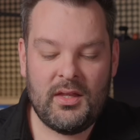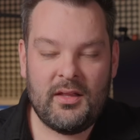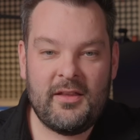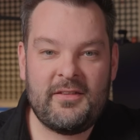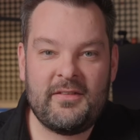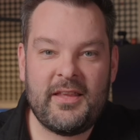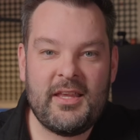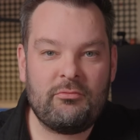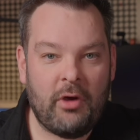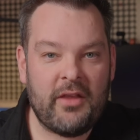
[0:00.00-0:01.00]
This is
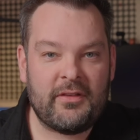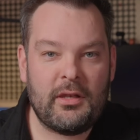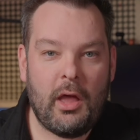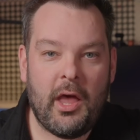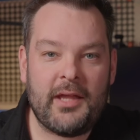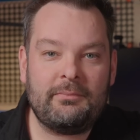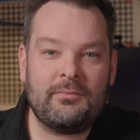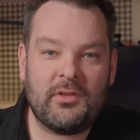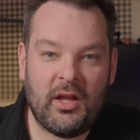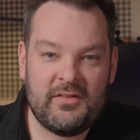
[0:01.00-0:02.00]
the Ryzen 9
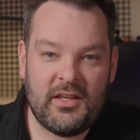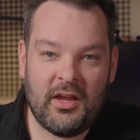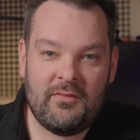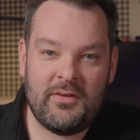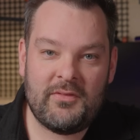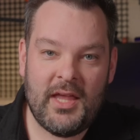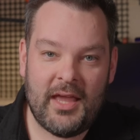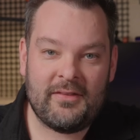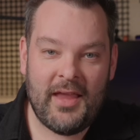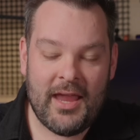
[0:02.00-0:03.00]

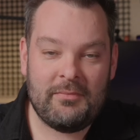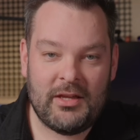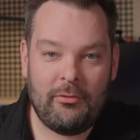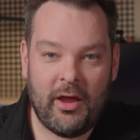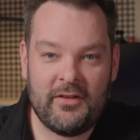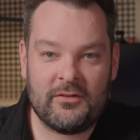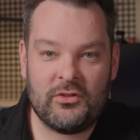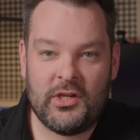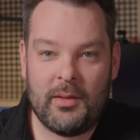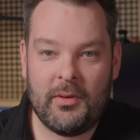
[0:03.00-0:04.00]
9950X, the AMD Ryzen
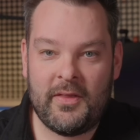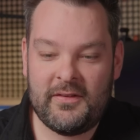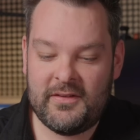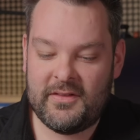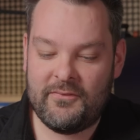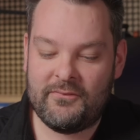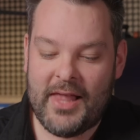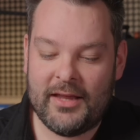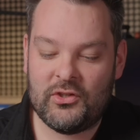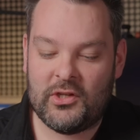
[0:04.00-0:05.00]
chip, and this is the
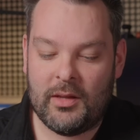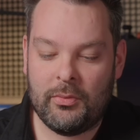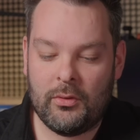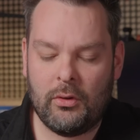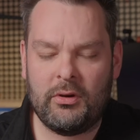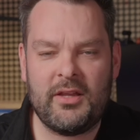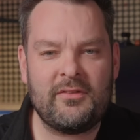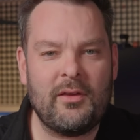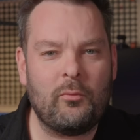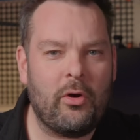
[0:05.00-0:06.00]
flagship, or at
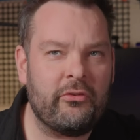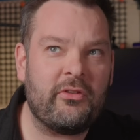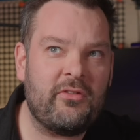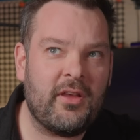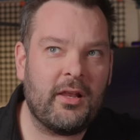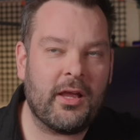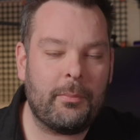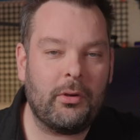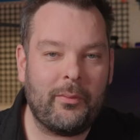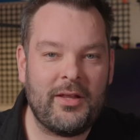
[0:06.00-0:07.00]
least it was until a
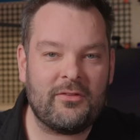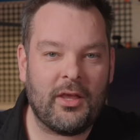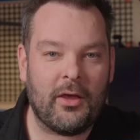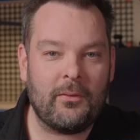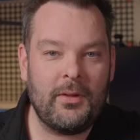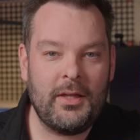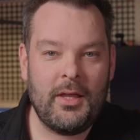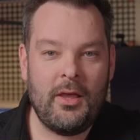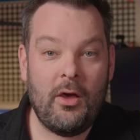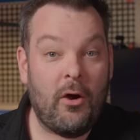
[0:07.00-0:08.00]
couple of weeks ago,
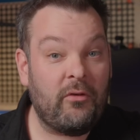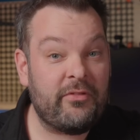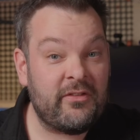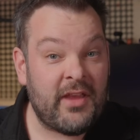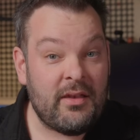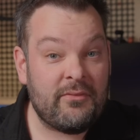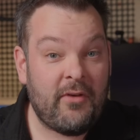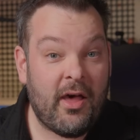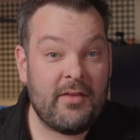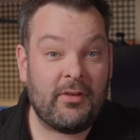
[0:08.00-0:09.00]
of the Zen
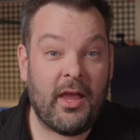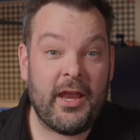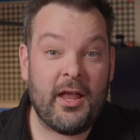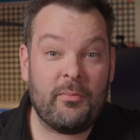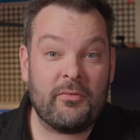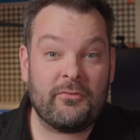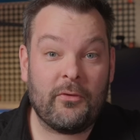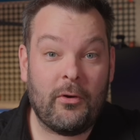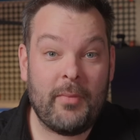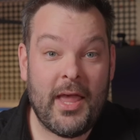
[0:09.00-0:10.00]
5 lineup
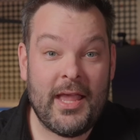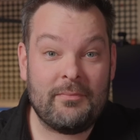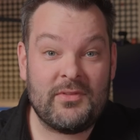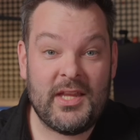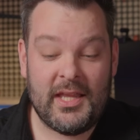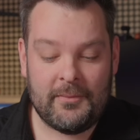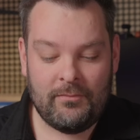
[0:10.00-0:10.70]
from AMD.